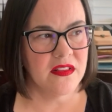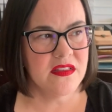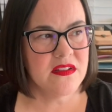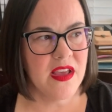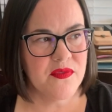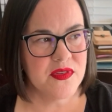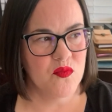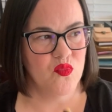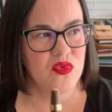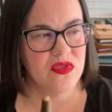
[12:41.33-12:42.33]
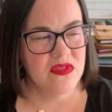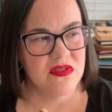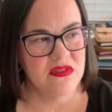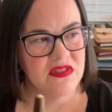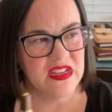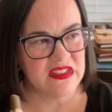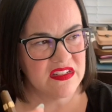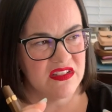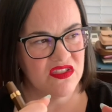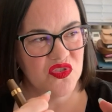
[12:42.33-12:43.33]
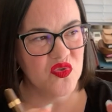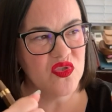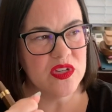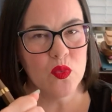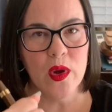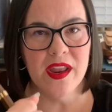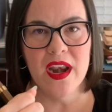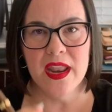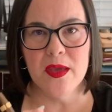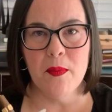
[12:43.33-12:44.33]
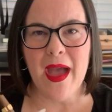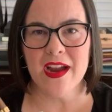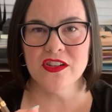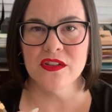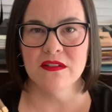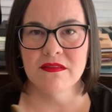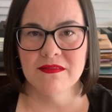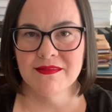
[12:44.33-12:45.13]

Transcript: Let's have some real juicy wet nib action.